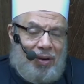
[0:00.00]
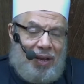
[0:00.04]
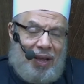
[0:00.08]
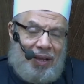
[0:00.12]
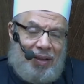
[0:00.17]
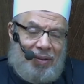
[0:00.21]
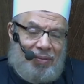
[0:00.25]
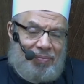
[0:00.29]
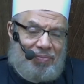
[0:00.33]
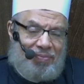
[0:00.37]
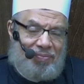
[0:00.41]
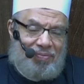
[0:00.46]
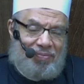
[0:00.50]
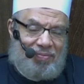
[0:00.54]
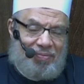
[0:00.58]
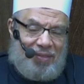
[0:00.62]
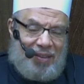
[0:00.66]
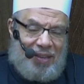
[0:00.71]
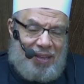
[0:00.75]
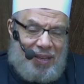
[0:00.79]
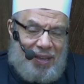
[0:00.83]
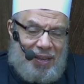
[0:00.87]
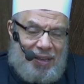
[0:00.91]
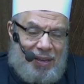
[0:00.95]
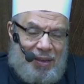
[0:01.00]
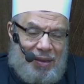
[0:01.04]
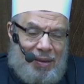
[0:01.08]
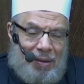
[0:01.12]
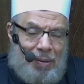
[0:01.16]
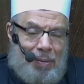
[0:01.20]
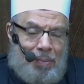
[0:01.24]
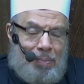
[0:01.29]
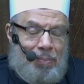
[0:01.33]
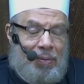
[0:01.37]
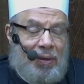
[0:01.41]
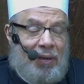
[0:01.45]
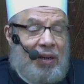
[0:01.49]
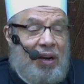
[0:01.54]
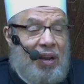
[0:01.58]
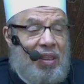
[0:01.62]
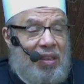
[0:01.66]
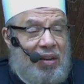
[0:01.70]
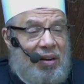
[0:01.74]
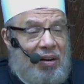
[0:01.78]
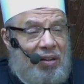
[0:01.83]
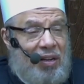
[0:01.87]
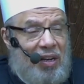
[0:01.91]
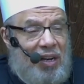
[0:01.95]
Allah said, the one that we have
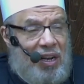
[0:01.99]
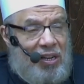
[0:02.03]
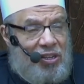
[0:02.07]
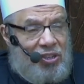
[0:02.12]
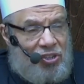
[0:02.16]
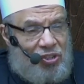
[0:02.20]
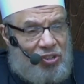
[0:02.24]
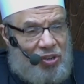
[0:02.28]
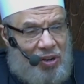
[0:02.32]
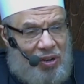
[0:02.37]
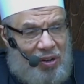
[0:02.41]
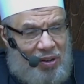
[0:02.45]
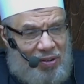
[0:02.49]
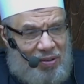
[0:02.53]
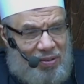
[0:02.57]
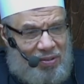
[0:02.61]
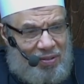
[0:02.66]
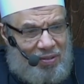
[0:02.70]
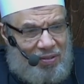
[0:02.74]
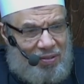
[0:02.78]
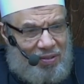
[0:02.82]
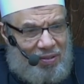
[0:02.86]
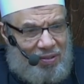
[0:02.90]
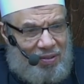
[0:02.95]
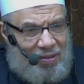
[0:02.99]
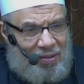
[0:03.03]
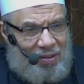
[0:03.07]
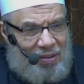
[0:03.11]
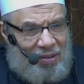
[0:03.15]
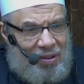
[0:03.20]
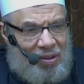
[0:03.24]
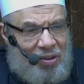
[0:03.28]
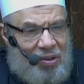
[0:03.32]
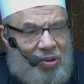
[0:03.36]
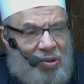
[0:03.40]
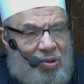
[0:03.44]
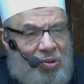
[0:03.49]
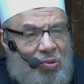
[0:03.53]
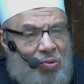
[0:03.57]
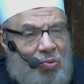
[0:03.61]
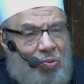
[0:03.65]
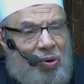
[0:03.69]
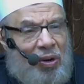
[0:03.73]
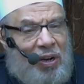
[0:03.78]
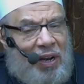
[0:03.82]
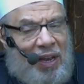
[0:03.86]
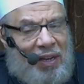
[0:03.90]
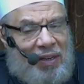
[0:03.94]
blessed around it because of the
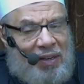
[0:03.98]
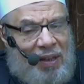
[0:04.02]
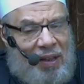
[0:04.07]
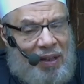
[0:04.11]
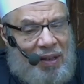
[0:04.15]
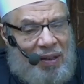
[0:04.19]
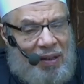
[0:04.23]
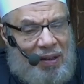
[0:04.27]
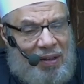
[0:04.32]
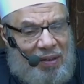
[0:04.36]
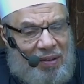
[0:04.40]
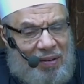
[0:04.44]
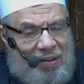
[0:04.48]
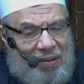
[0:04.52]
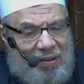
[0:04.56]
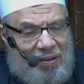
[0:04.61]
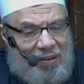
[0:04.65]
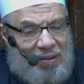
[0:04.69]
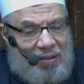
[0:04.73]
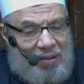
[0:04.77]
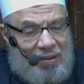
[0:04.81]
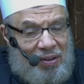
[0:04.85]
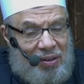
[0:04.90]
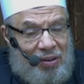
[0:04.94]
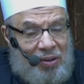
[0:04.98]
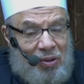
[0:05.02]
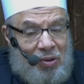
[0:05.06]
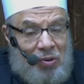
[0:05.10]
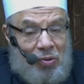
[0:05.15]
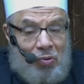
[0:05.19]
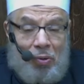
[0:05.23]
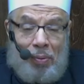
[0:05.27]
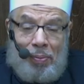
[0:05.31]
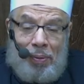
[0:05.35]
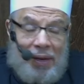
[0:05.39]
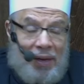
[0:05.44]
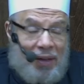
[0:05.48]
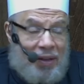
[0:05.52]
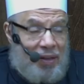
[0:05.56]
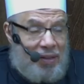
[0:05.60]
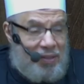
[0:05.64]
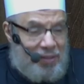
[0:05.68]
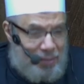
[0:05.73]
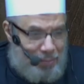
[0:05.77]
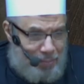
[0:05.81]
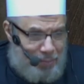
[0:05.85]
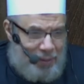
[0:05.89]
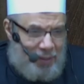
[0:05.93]
abundance of trees and
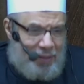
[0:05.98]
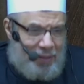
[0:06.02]
rivers